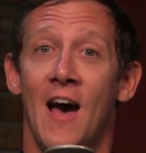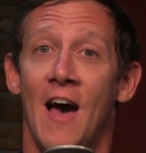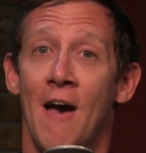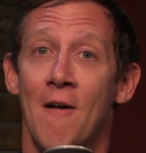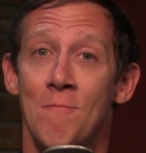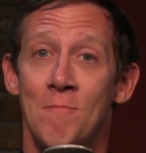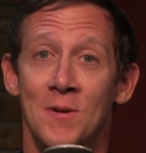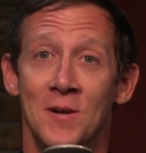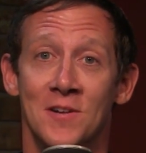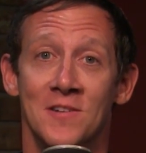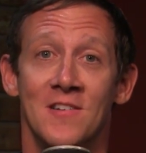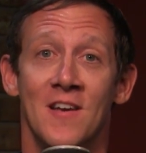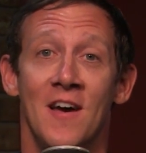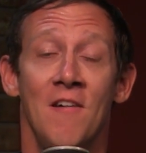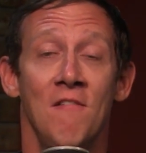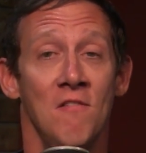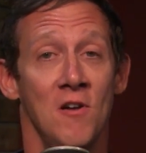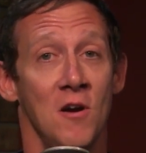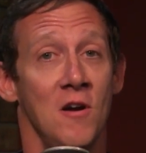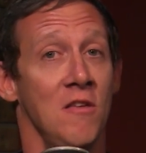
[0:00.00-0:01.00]
I've built
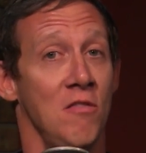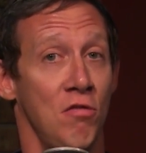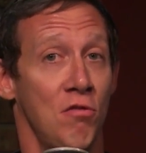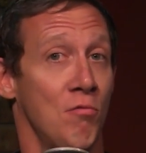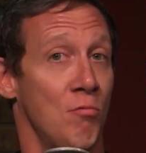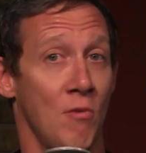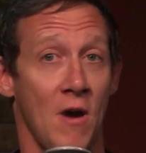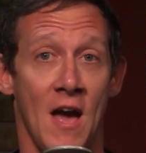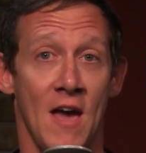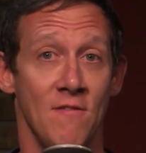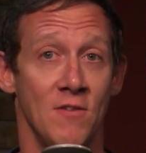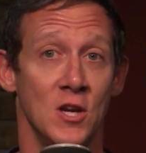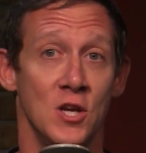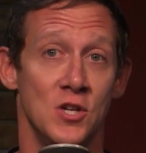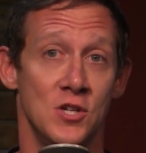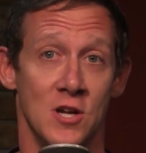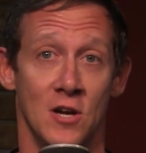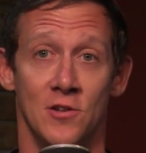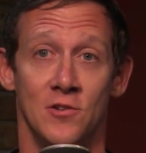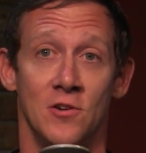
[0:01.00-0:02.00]
a very thriving
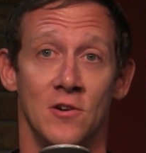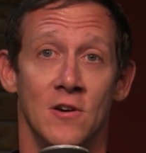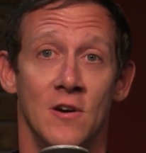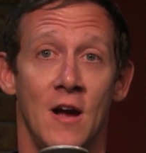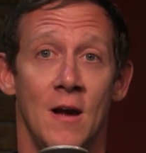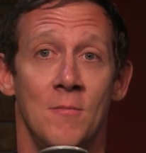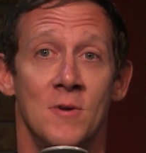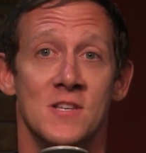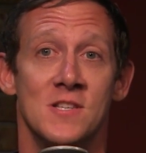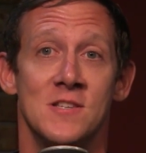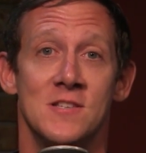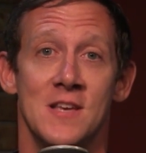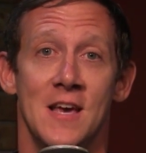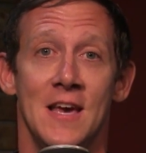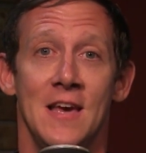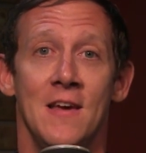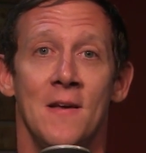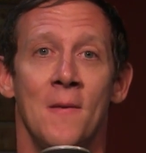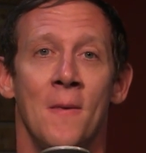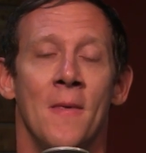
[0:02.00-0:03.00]
shelter, I must
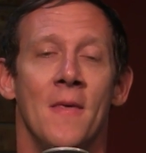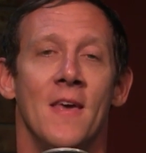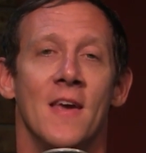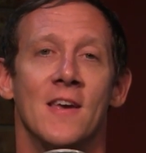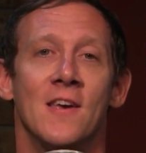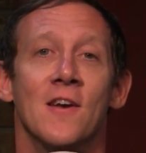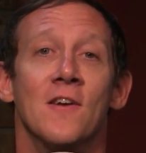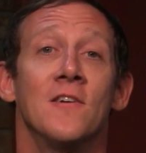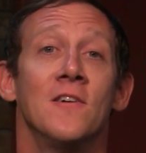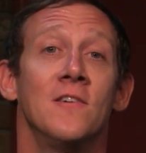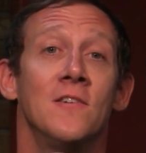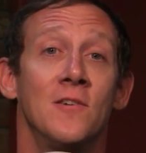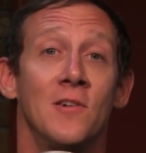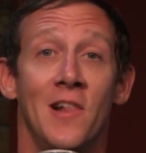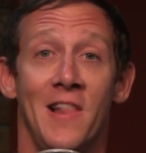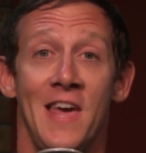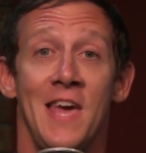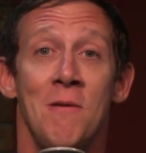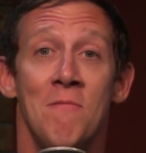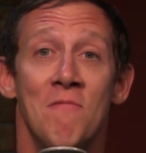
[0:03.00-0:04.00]
say. I can
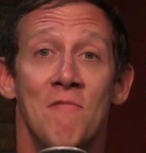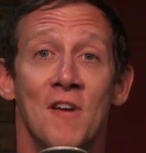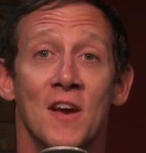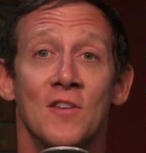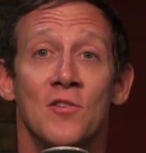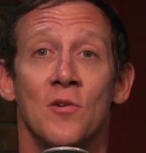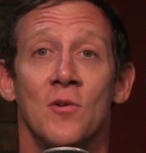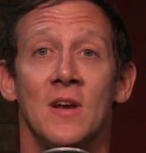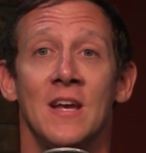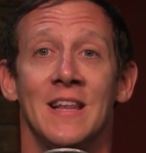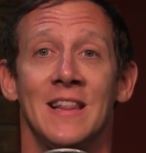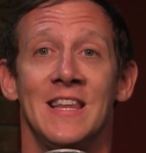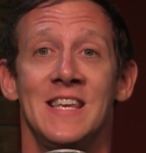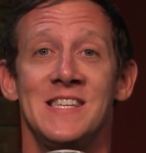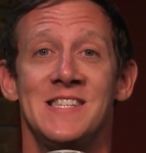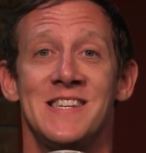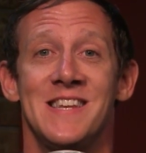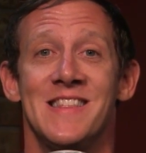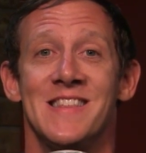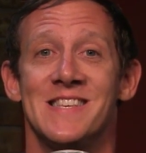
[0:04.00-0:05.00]
claim victory, at
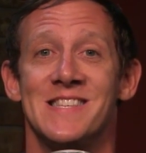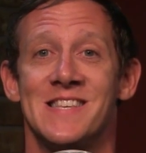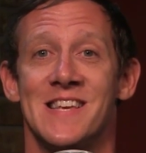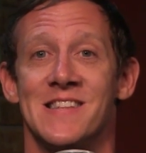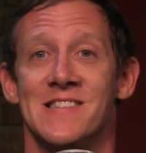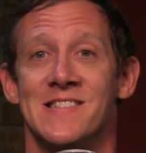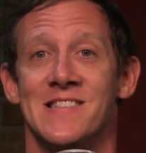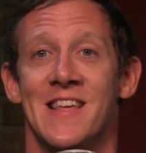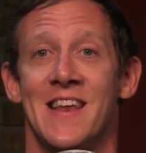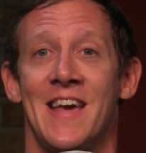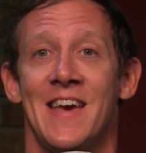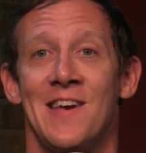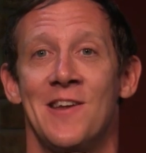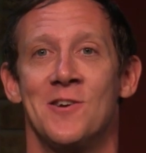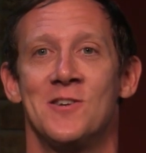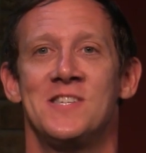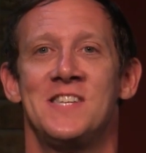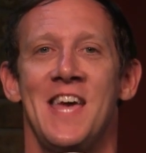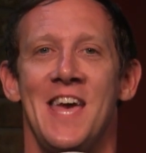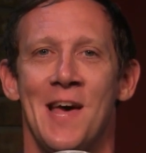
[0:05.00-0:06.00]
least in the sense that I
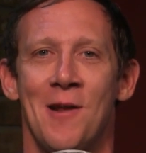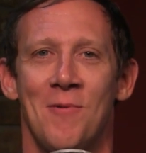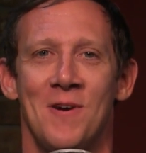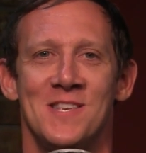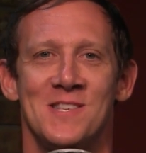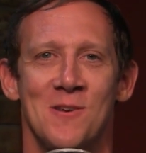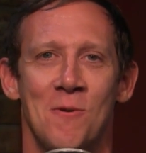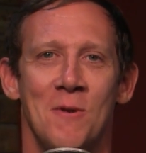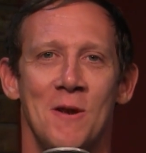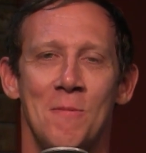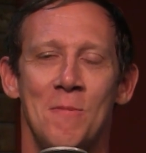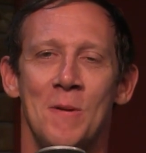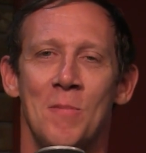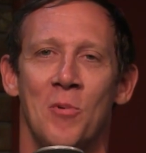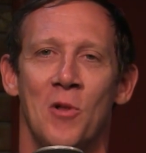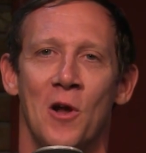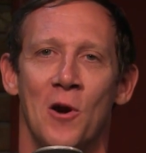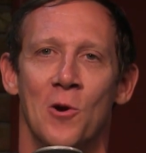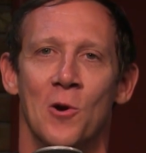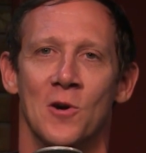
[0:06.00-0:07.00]
understand why so many
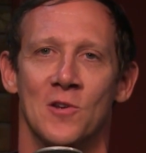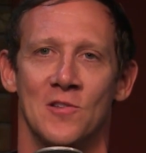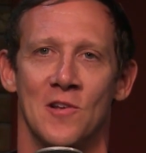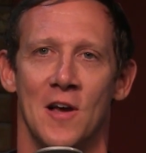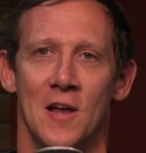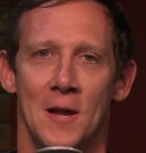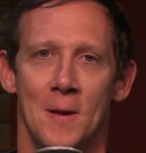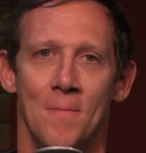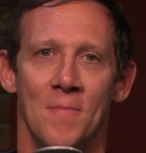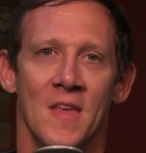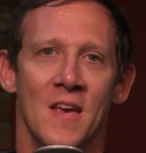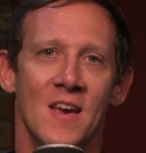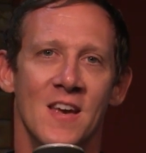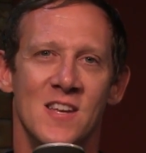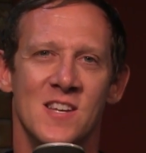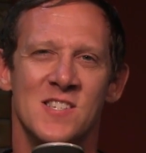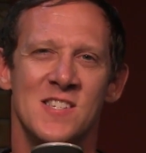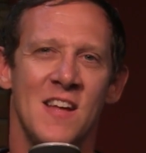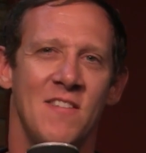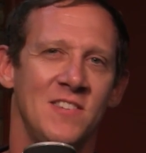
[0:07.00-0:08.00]
people are hooked on it.
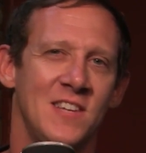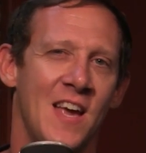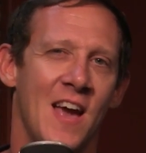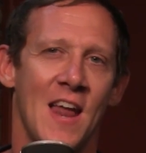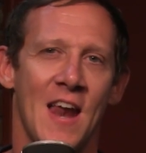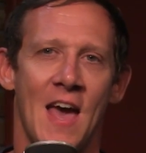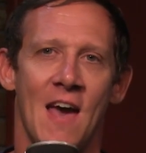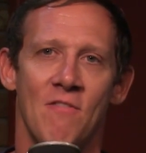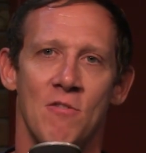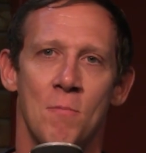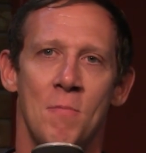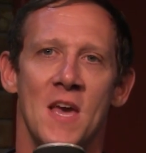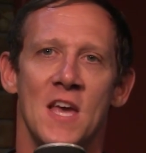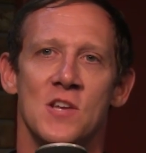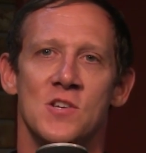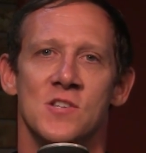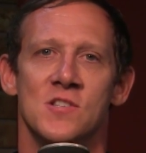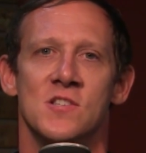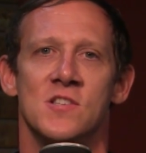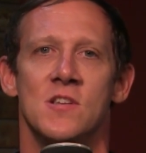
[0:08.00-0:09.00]
You just have to kind of have the
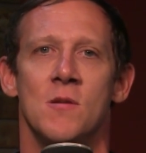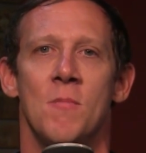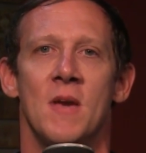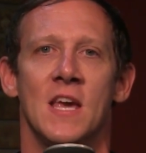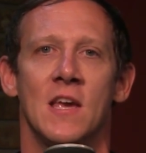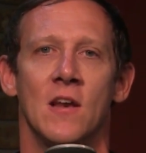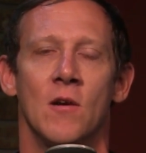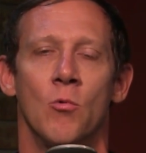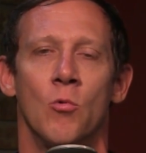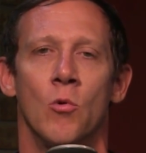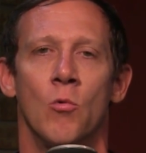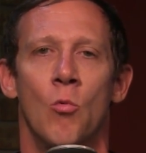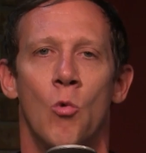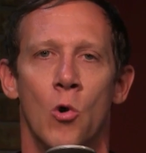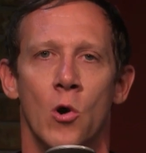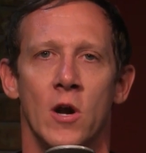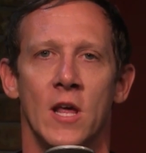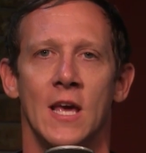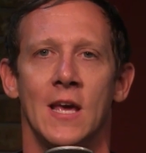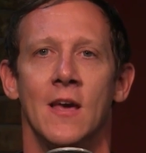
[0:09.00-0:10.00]
patience to make it a
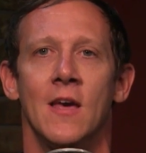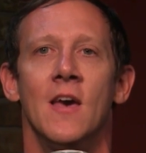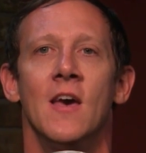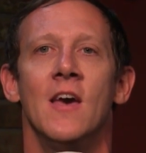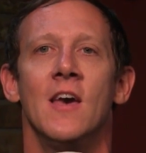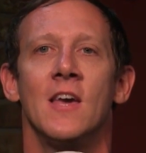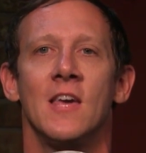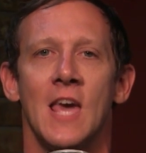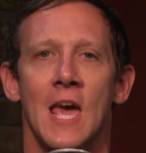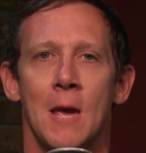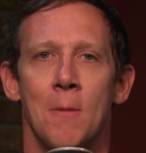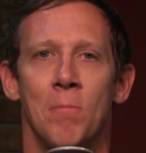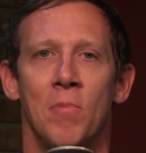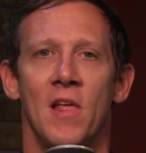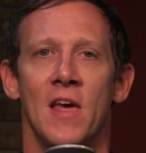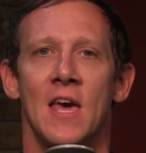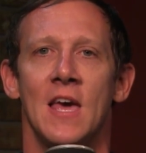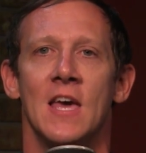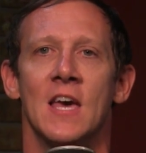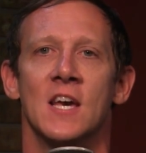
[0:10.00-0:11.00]
rewarding
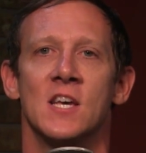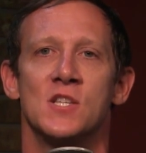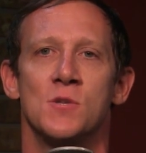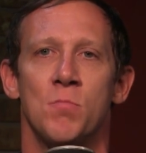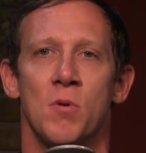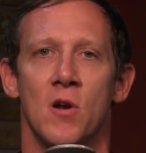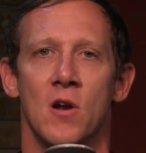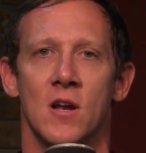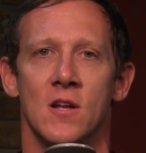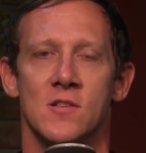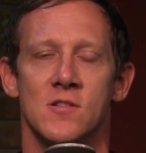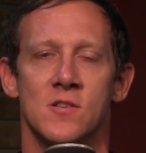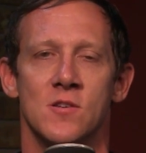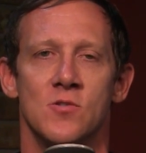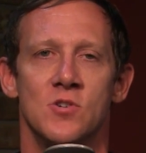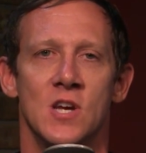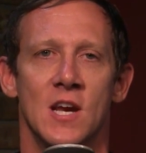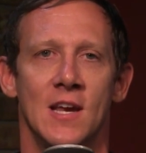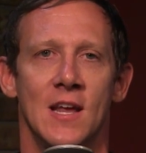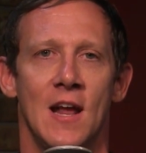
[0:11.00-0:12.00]
gameplay experience. So
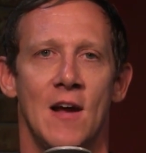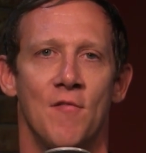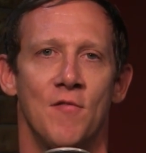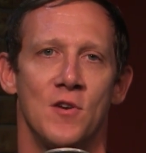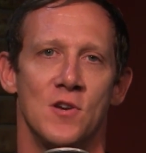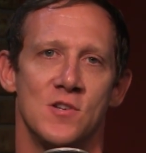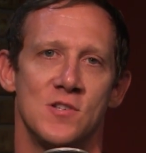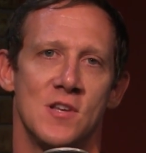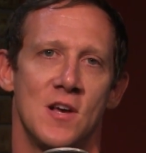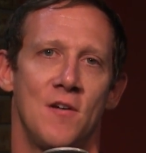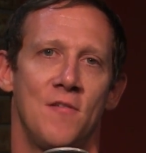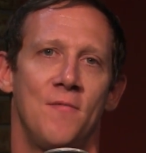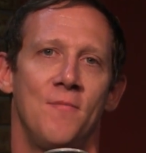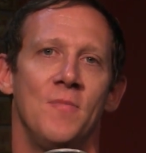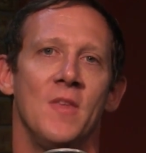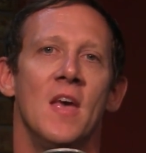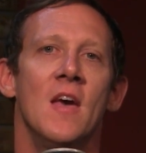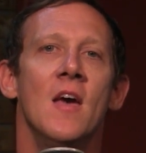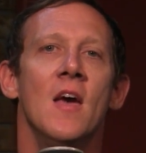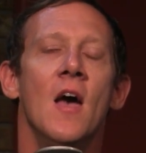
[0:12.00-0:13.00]
check it out for yourself.
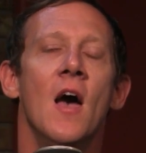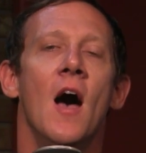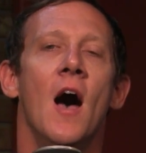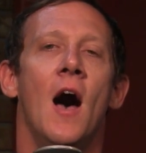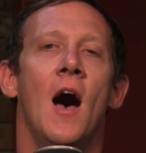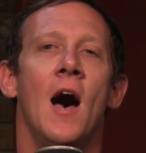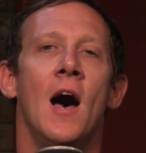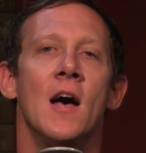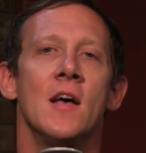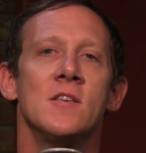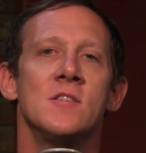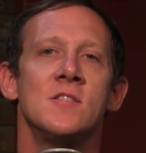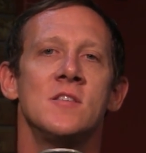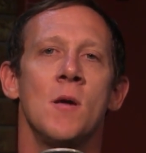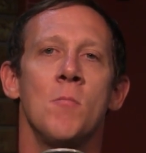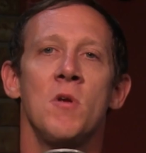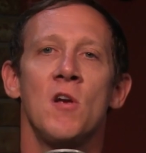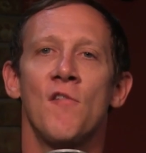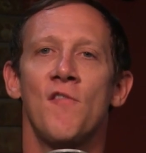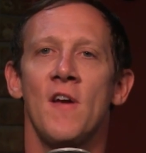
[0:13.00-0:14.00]
Uh,
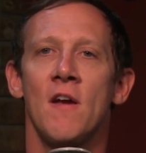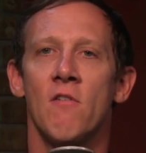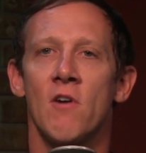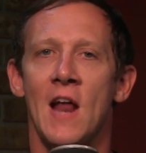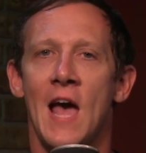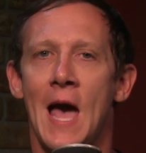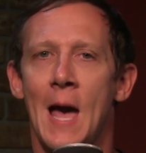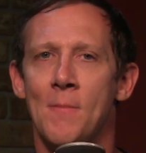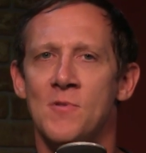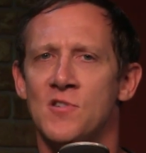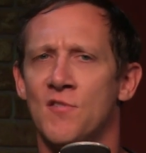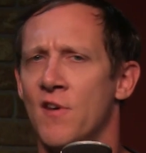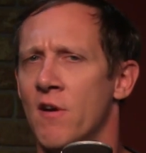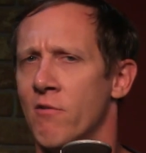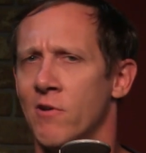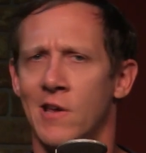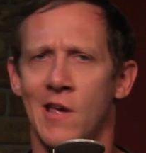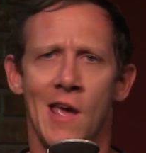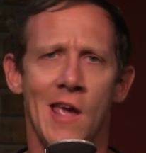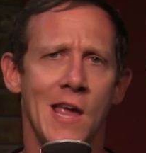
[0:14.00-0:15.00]
send me your favorite apps, your
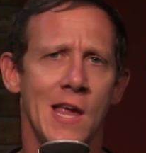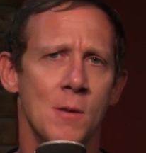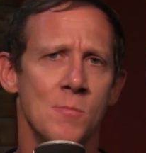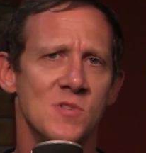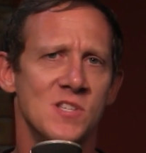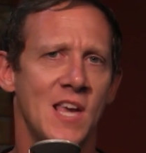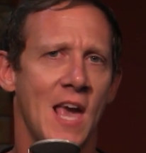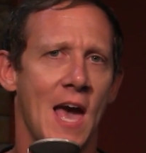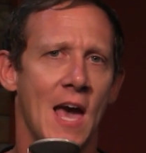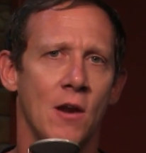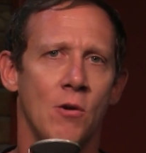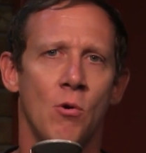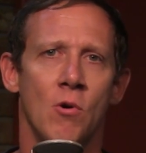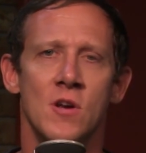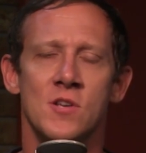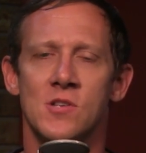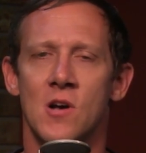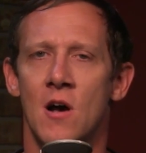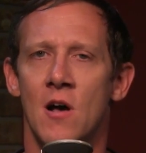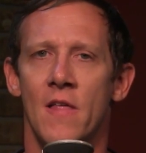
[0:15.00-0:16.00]
favorite games,
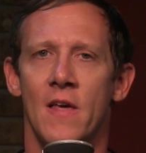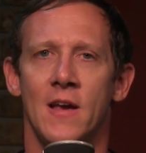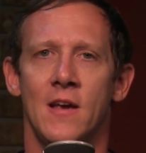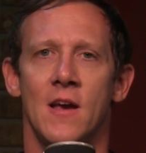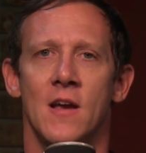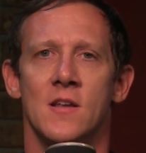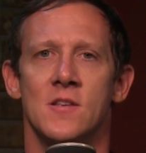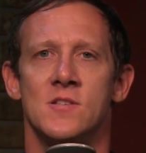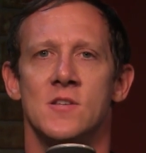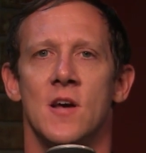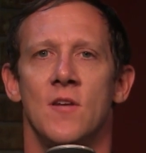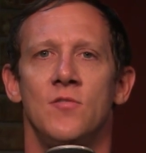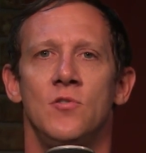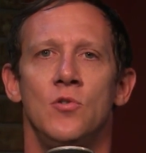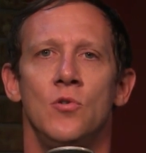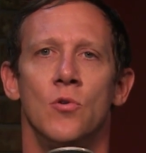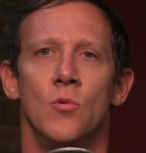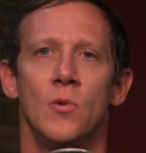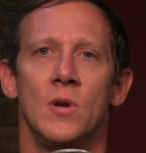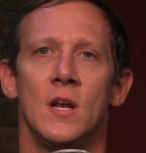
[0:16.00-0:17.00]
categories, all that kind of stuff
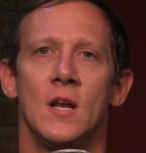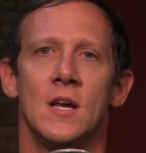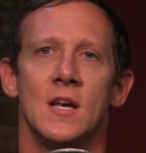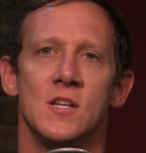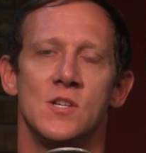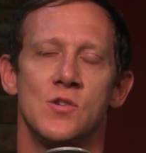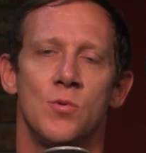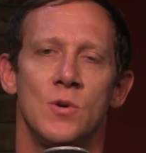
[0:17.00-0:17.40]
to arena at